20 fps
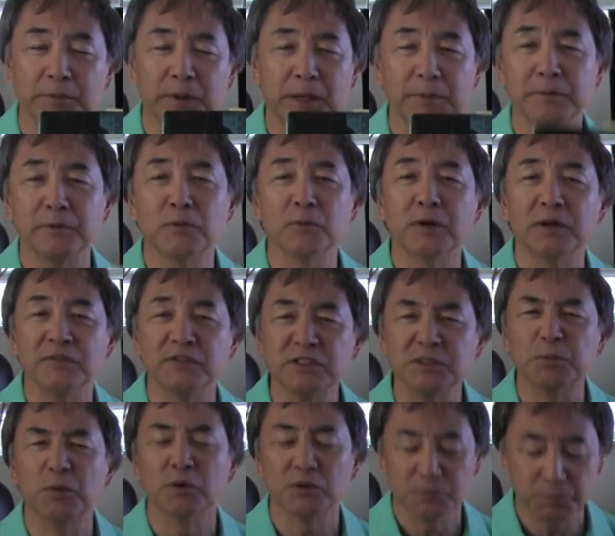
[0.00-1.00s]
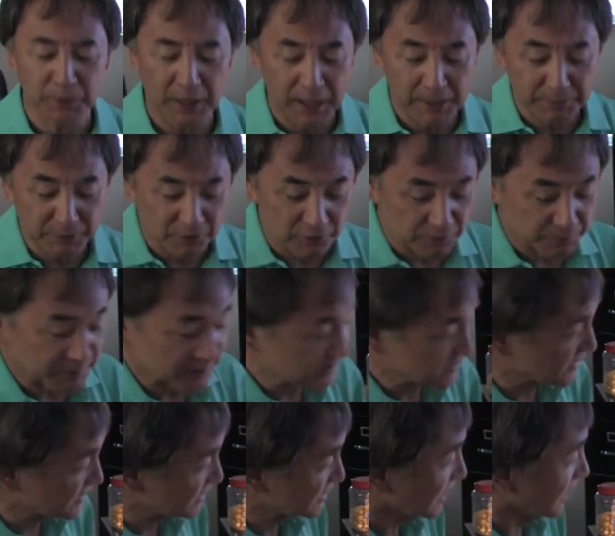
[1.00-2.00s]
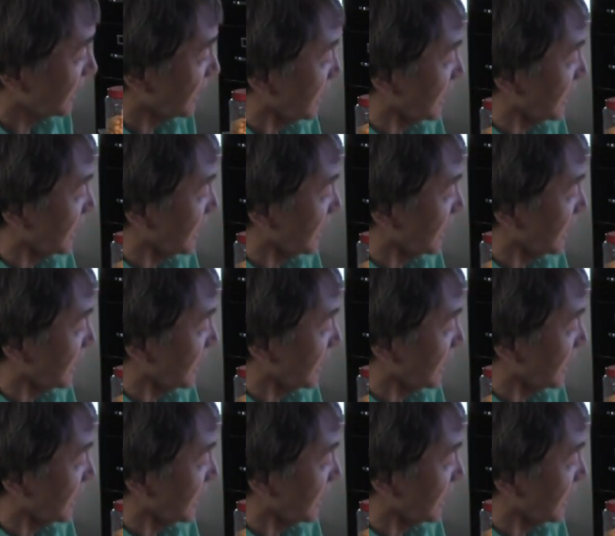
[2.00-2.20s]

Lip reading: probably one of his most popular pieces.